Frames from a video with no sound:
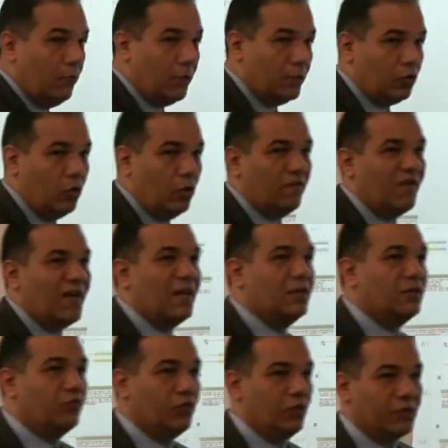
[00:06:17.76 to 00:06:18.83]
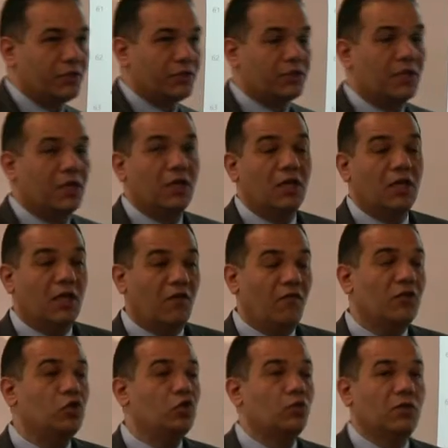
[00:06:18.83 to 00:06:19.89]
but all valid reasons.
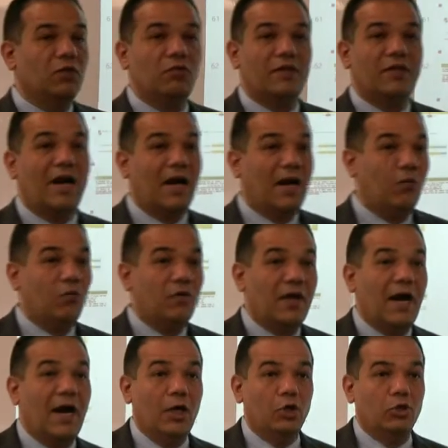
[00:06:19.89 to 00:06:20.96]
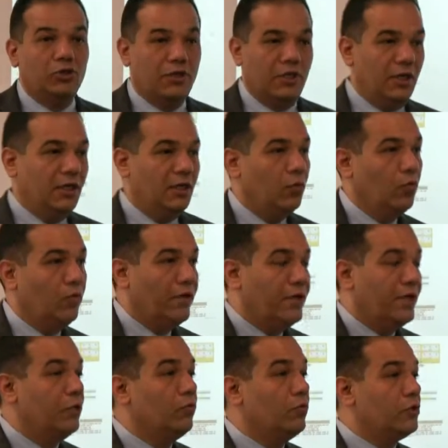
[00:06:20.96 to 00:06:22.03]
Eventually with IoT,
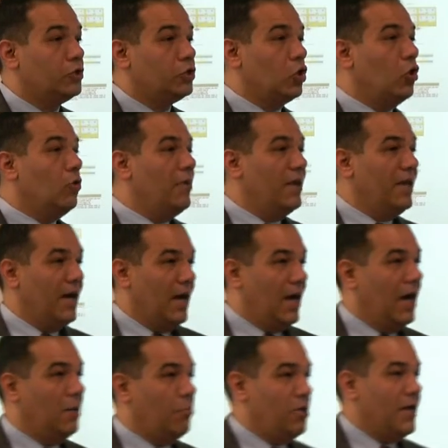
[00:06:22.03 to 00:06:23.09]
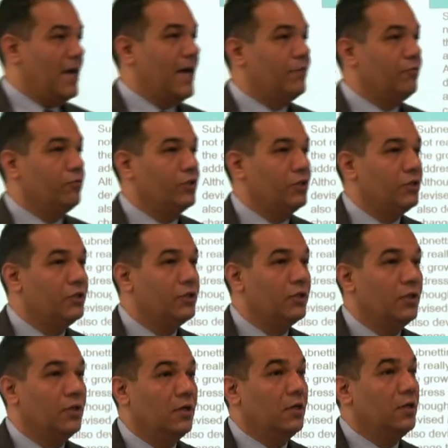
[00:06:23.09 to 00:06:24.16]
with so many IP addresses,
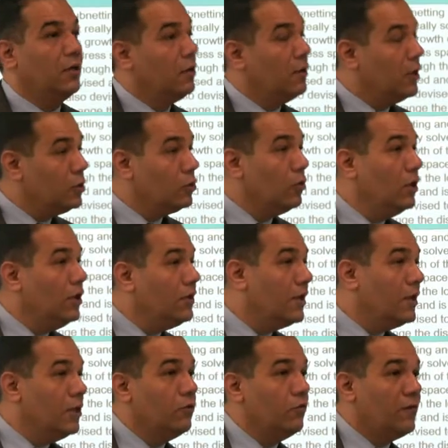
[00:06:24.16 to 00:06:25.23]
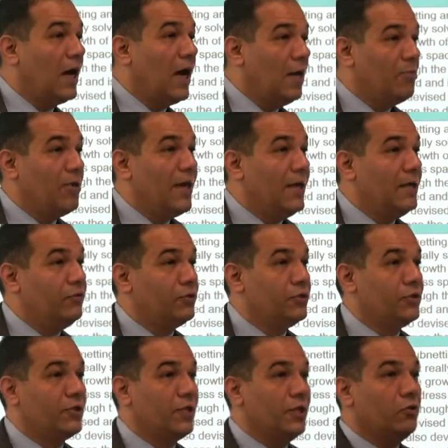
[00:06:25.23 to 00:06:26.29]
not only the need of the IP
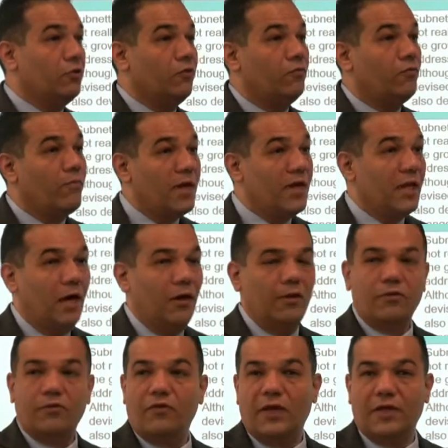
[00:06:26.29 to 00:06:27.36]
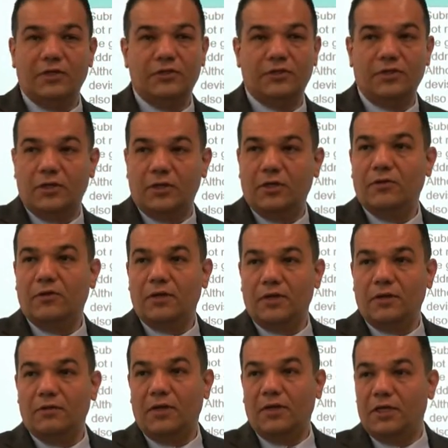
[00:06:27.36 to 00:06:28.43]
addresses, the need of many other things. You know,
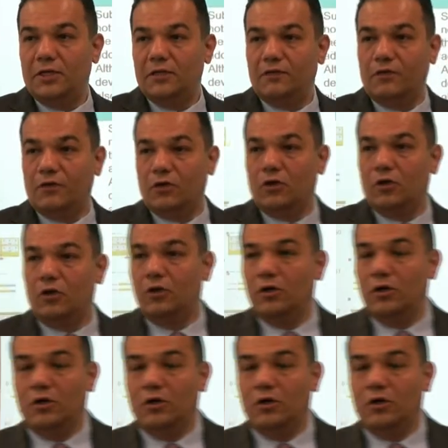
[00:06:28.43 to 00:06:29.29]
the need for